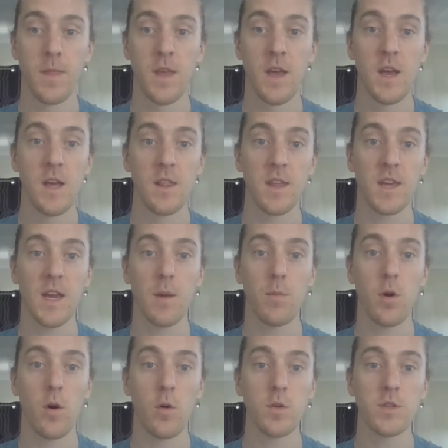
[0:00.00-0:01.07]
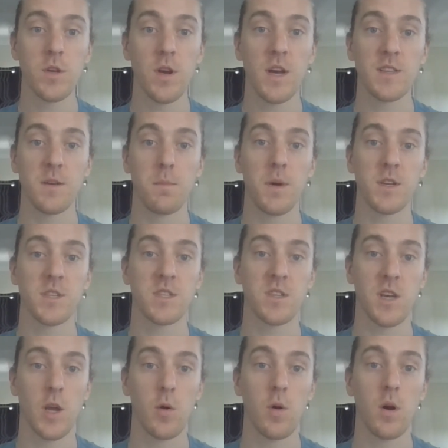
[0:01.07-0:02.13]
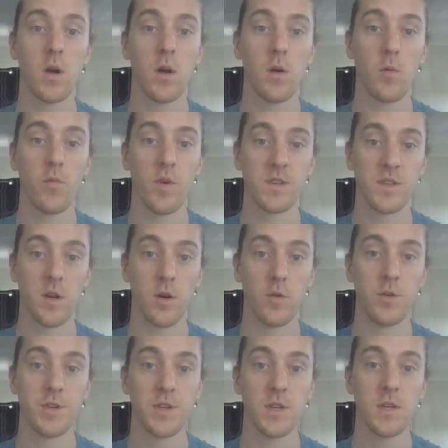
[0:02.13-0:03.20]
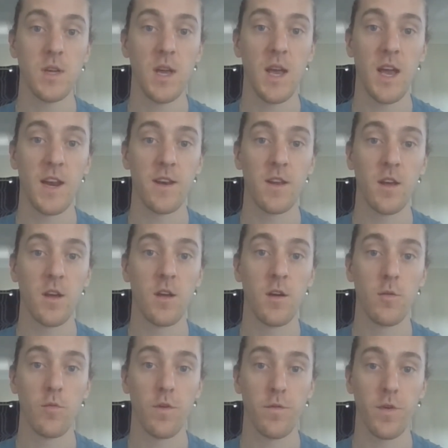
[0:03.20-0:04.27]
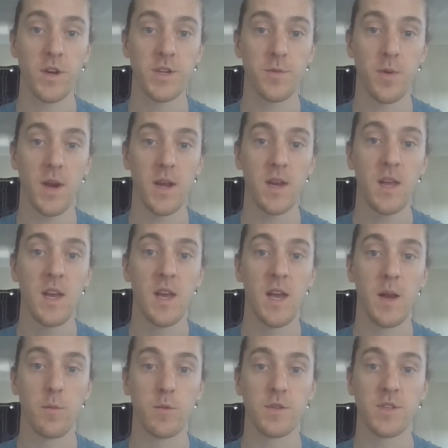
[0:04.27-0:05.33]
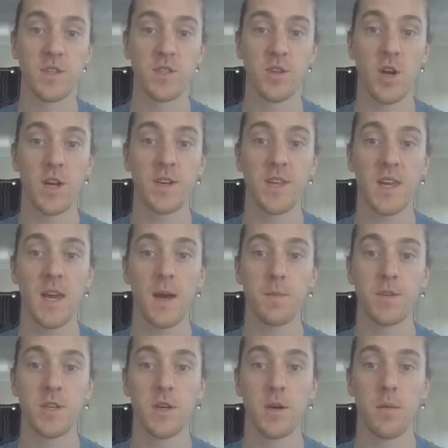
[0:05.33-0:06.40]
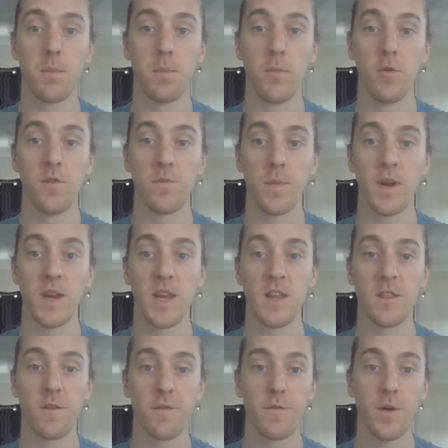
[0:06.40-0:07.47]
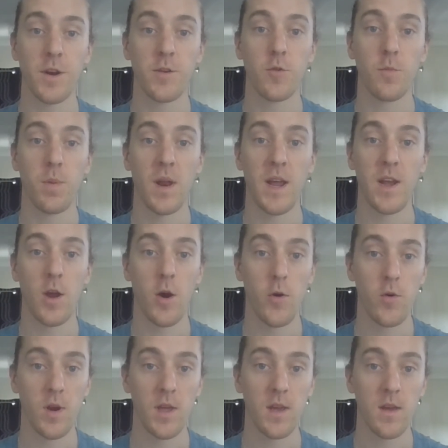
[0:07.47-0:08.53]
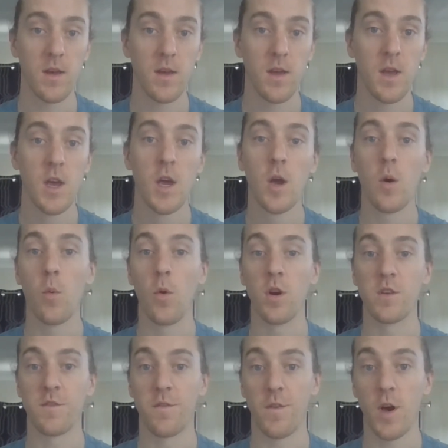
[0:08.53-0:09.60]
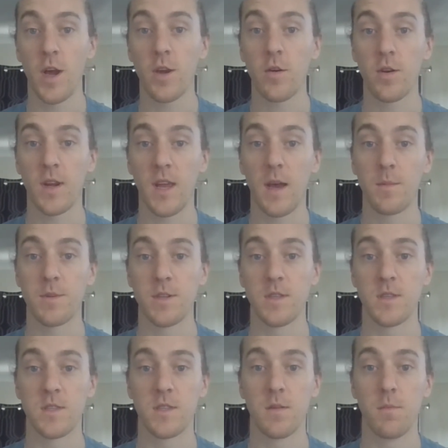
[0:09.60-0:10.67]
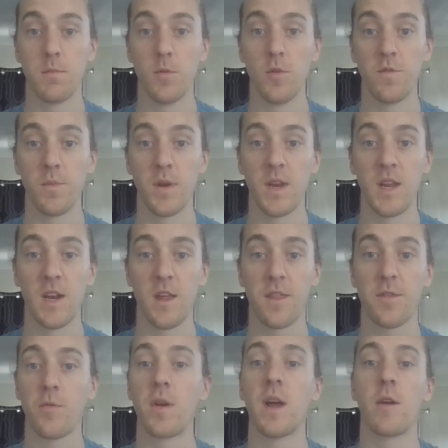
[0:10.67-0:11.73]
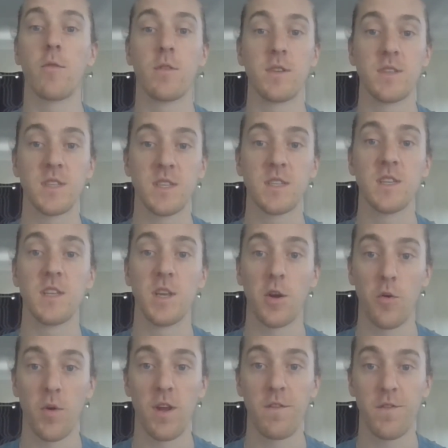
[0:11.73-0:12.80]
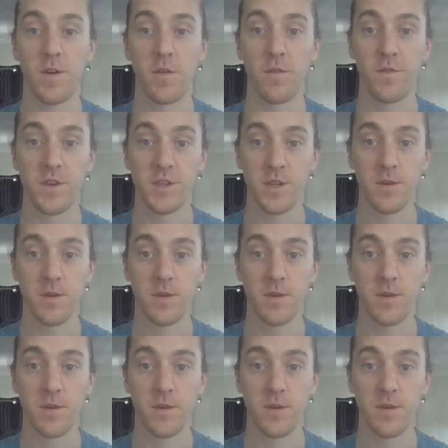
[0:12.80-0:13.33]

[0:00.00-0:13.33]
The camera also has a much slower resolution and refresh rate and was designed to capture movement in the frontal plane only, whereas Vicon captures movement in a 360-degree field of vision.